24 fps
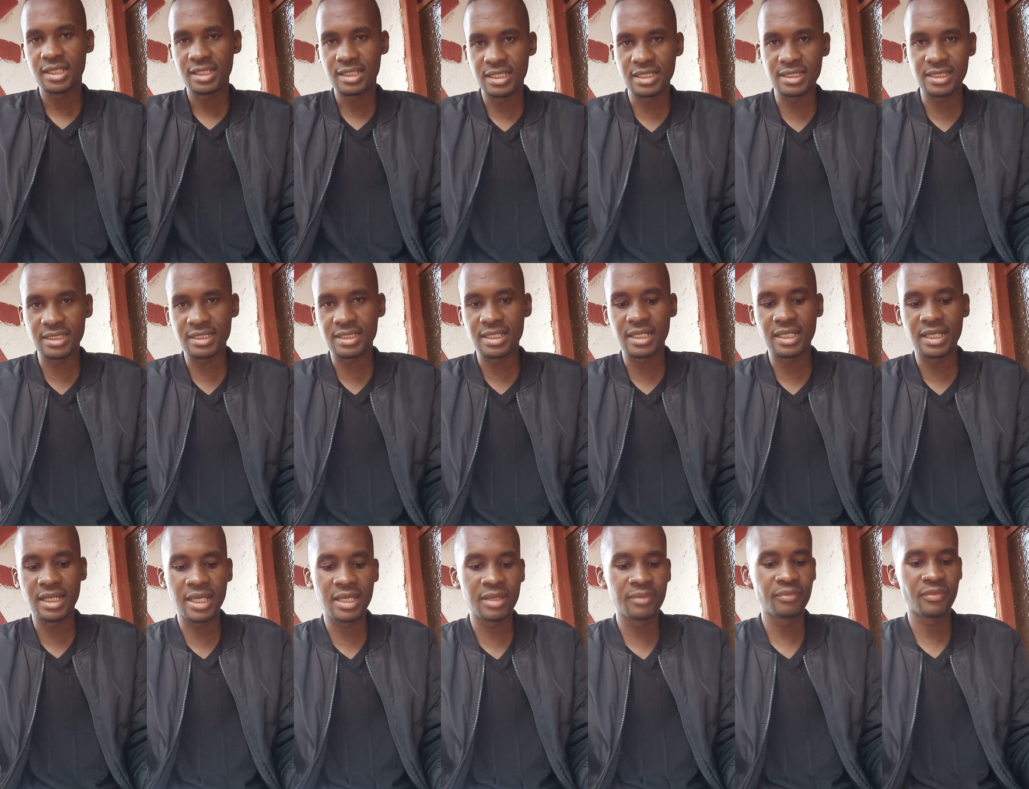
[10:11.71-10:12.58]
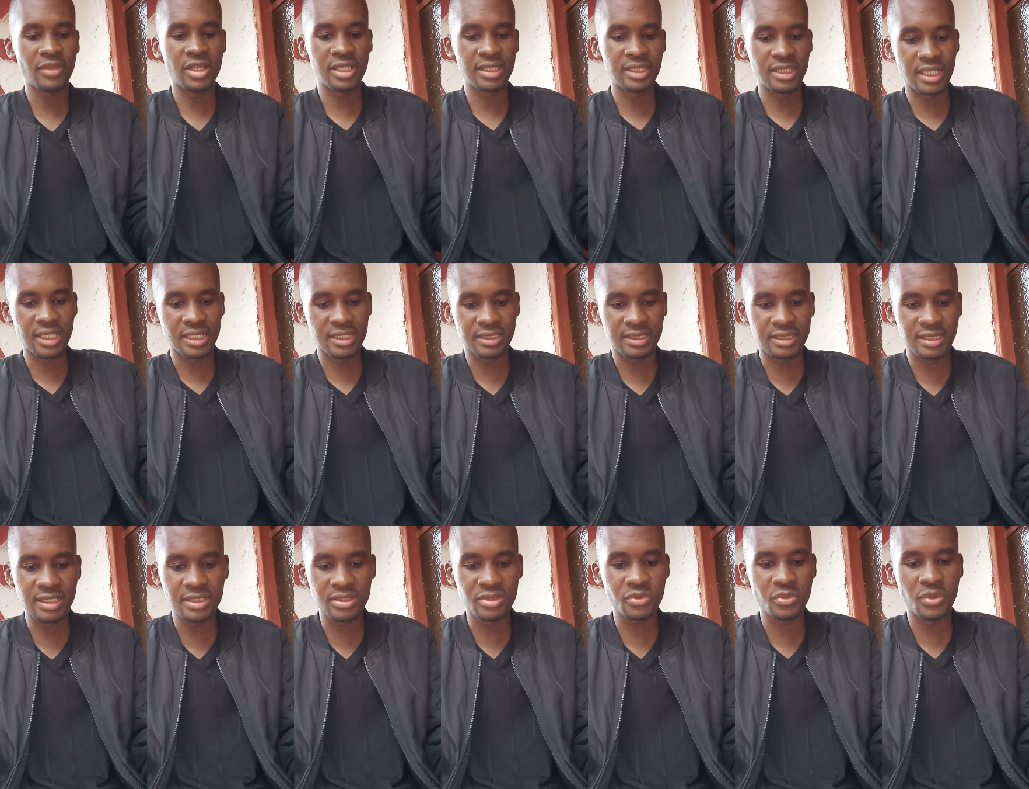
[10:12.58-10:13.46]
this is the name, and there is
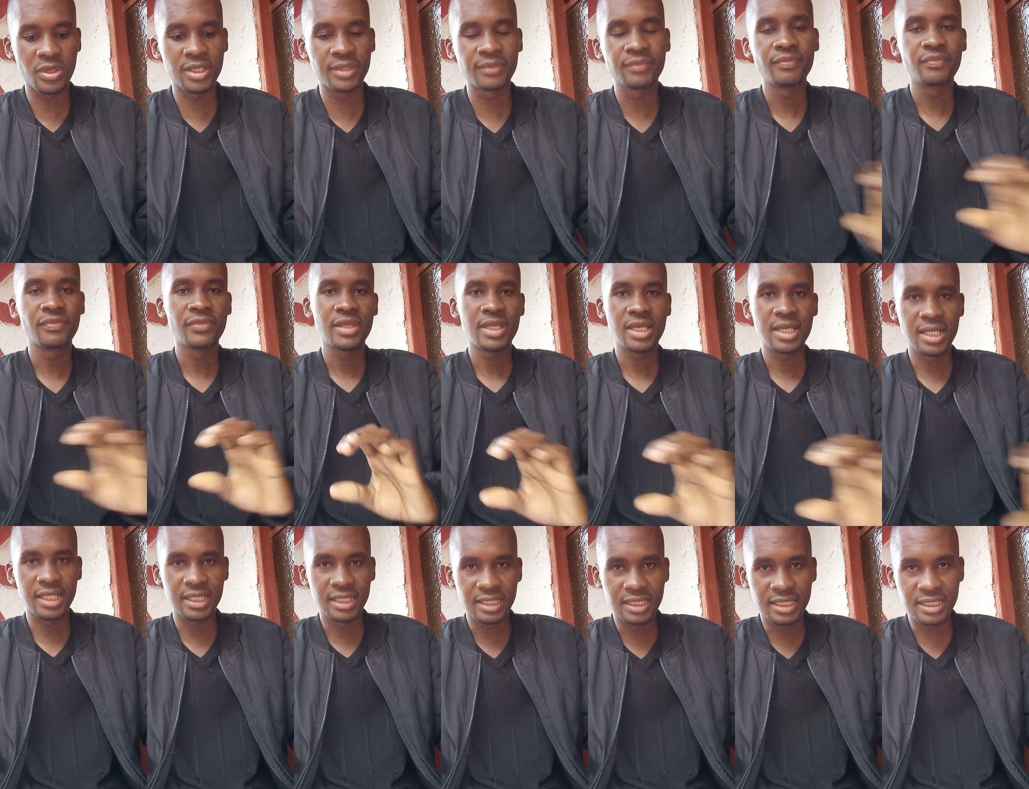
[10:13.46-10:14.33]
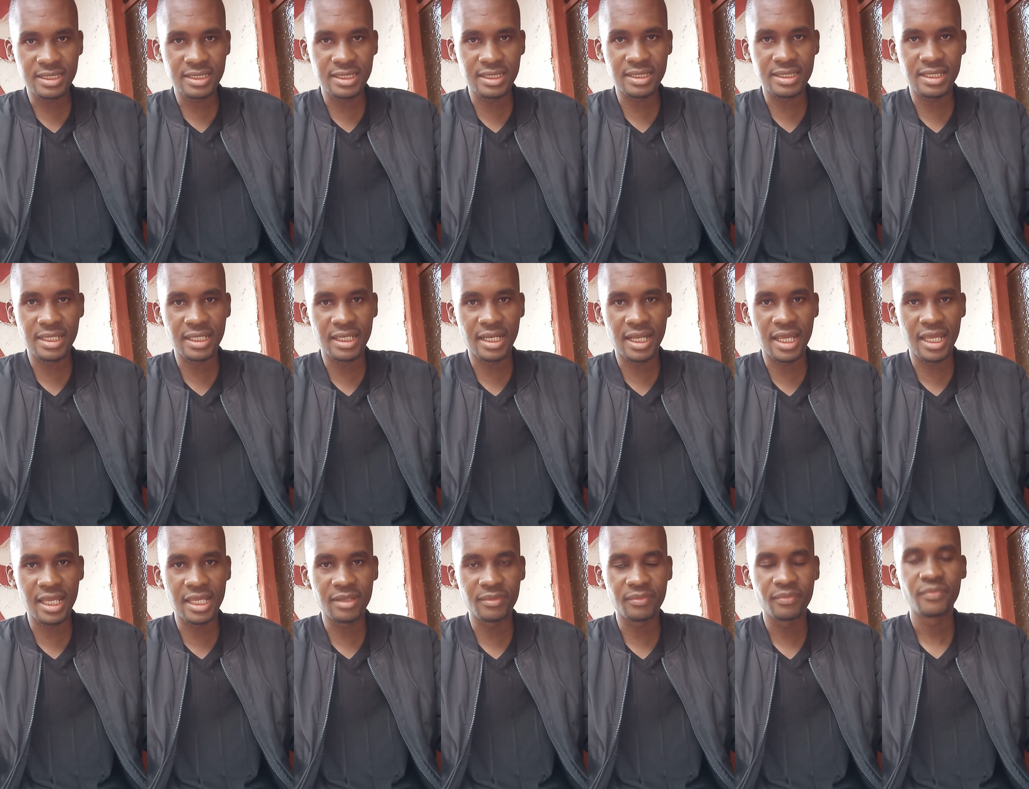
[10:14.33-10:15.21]
this one, and this is the
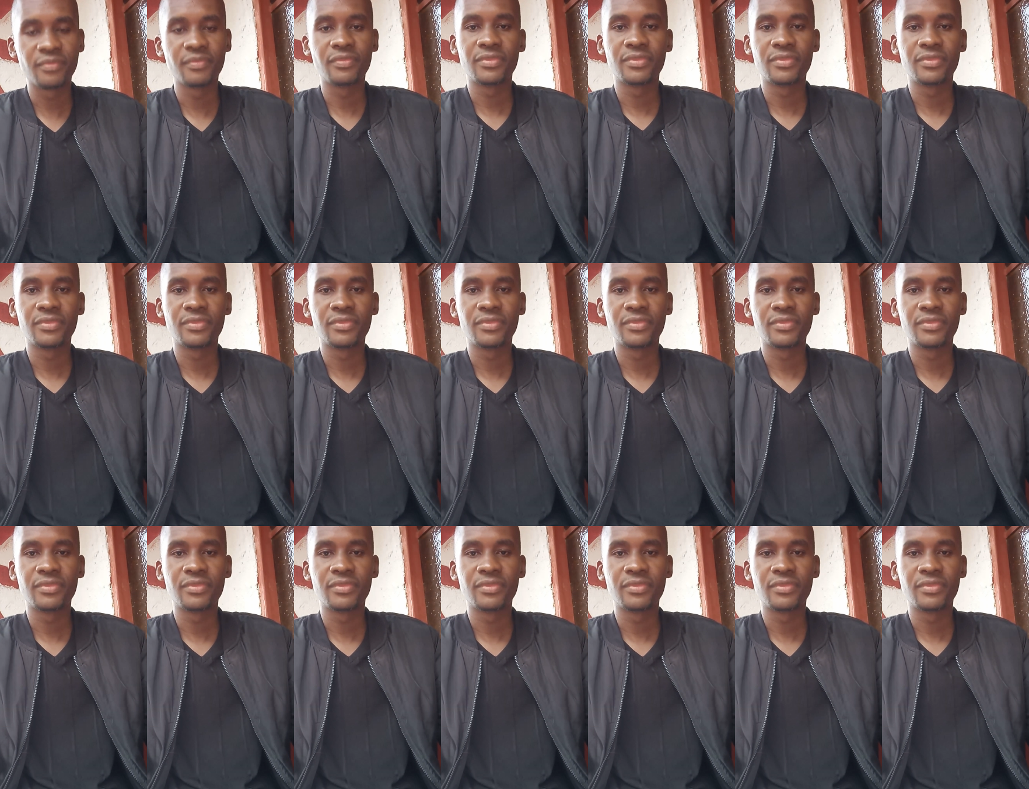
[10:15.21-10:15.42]
name.